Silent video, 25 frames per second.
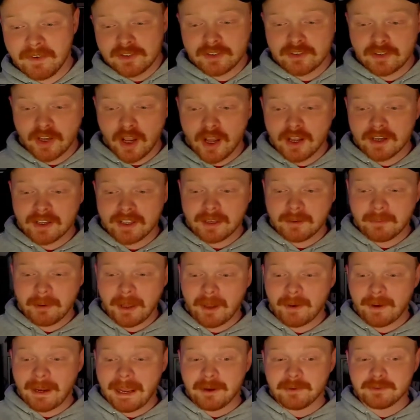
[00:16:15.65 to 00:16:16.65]
to talking
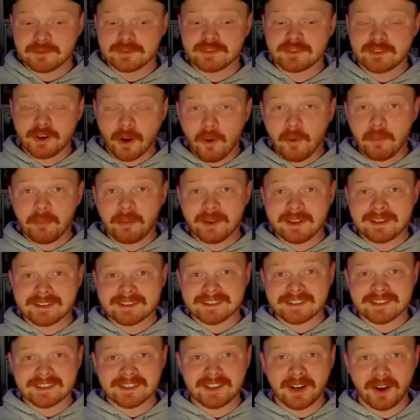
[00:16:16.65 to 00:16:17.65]
about how dope his
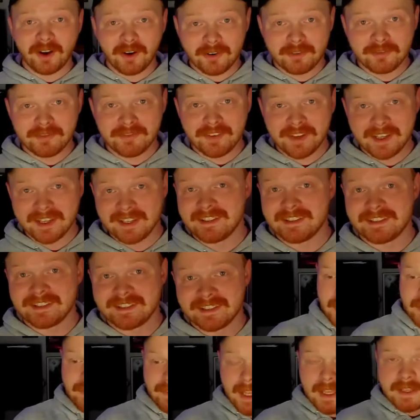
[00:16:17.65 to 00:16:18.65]
scarf is.
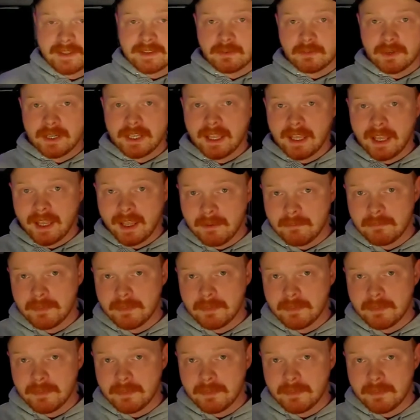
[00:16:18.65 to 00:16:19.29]
And that's when it hit